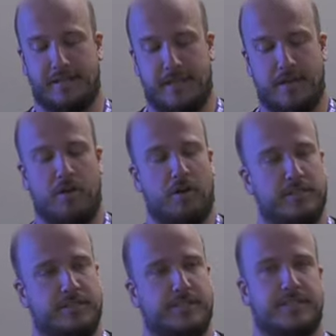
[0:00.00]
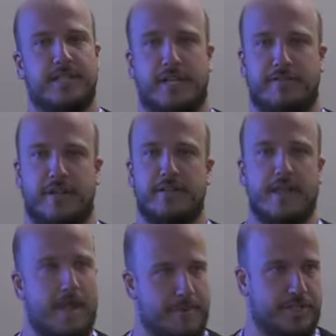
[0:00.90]
they cause significant
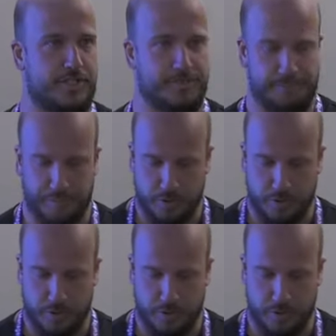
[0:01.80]
damage.